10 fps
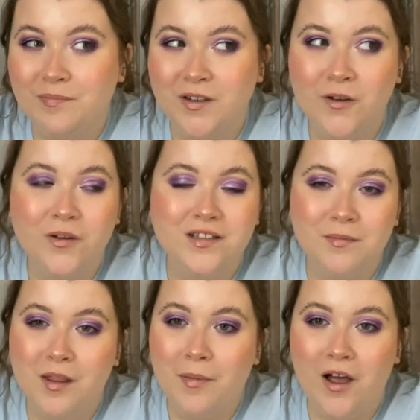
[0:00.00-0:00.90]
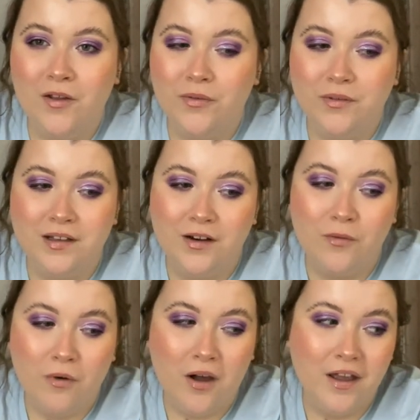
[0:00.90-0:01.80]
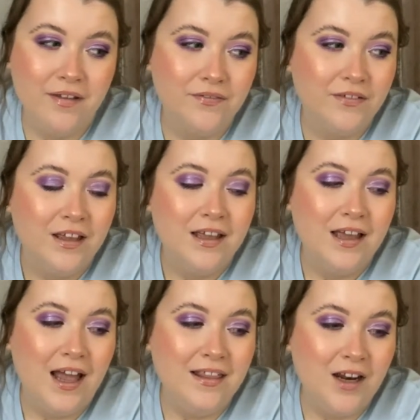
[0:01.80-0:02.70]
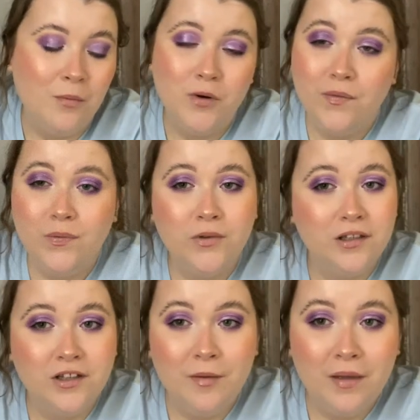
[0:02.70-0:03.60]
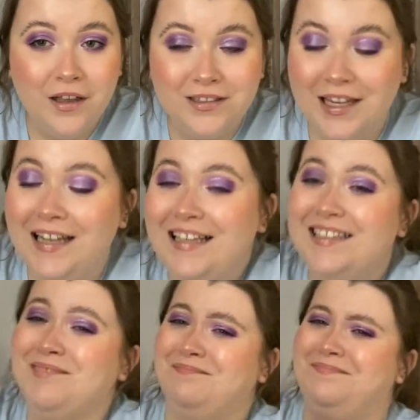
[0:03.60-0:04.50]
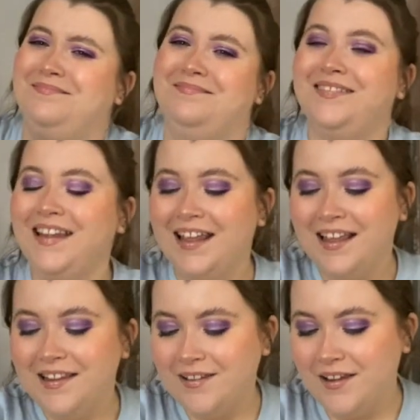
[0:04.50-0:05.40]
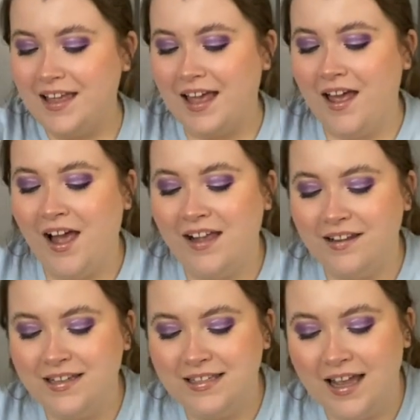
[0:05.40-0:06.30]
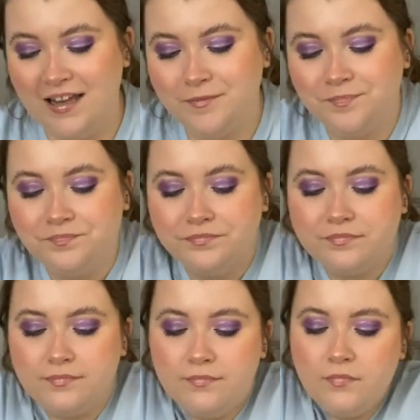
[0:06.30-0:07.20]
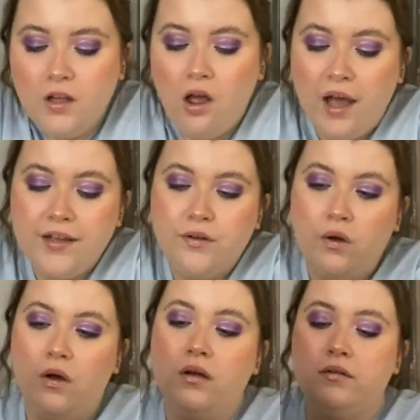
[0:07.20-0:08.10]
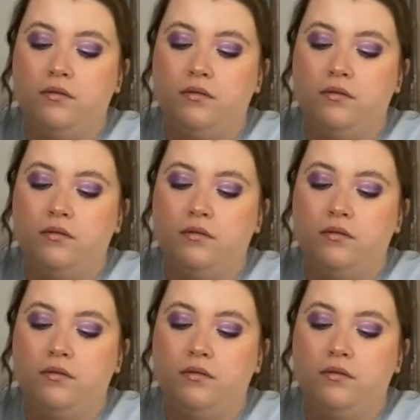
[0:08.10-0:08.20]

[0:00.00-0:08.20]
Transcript: because some of the parcels didn't arrive, and then I wouldn't have ordered so much. So yeah, as I said, I got